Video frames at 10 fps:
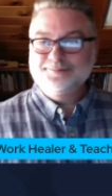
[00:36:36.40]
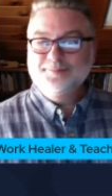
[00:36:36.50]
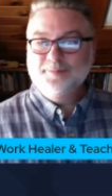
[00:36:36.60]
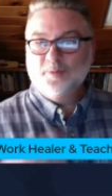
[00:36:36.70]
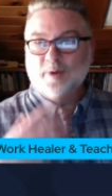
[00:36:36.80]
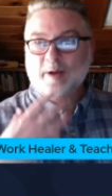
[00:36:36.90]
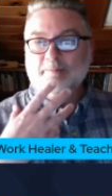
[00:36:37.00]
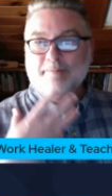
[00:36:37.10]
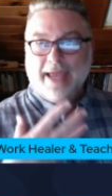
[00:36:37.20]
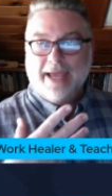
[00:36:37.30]
What
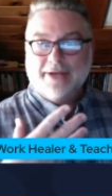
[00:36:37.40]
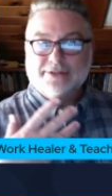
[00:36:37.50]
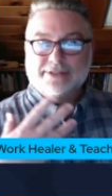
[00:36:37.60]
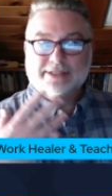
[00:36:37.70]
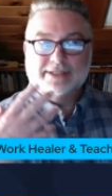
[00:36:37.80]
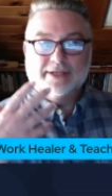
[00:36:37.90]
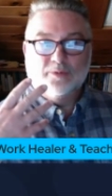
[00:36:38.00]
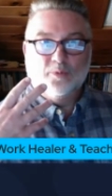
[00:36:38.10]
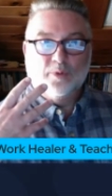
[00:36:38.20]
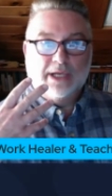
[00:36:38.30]
matters is
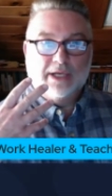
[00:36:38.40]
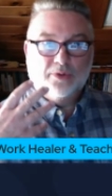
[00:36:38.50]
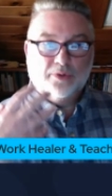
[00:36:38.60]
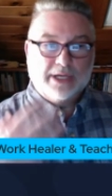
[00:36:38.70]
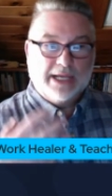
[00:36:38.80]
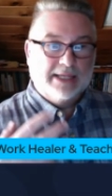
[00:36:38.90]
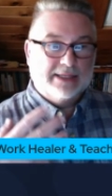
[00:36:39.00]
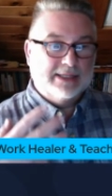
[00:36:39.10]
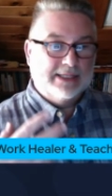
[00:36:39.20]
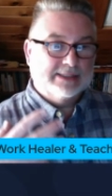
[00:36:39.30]
that we create
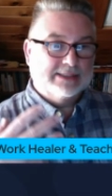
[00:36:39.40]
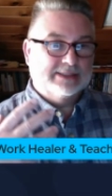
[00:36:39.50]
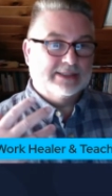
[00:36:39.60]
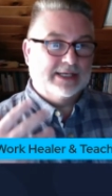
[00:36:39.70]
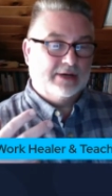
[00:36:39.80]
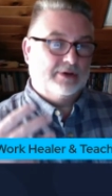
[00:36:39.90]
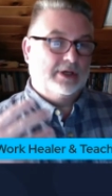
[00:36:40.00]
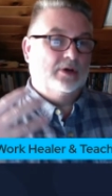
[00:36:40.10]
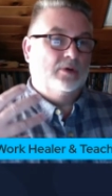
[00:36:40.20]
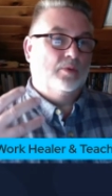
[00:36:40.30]
this
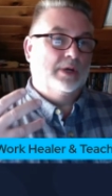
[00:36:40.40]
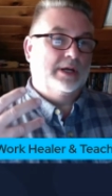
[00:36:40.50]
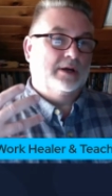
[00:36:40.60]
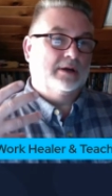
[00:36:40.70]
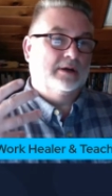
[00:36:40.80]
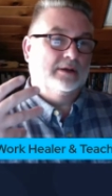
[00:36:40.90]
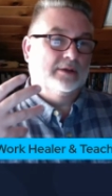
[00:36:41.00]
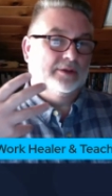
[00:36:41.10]
scenario where